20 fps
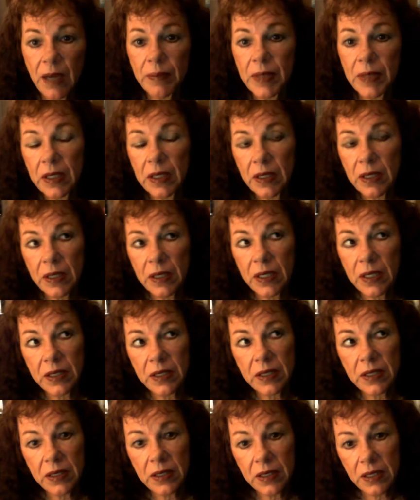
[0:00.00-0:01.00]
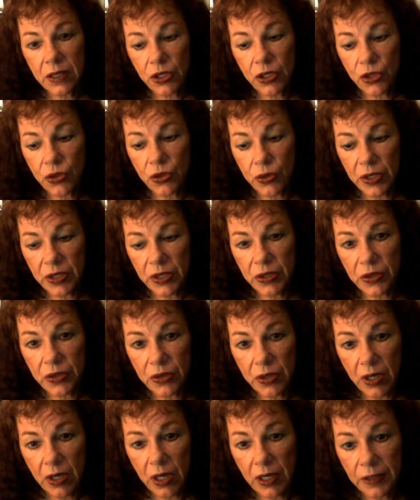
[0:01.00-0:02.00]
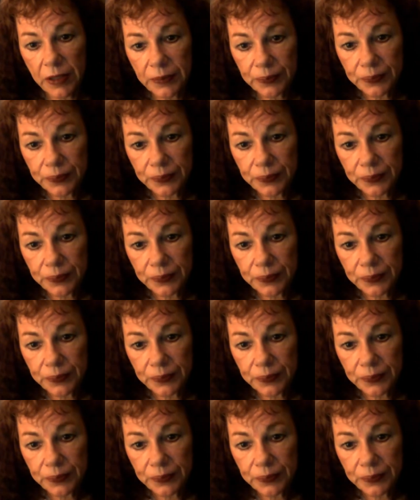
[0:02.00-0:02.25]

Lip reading: mean that these injuries are not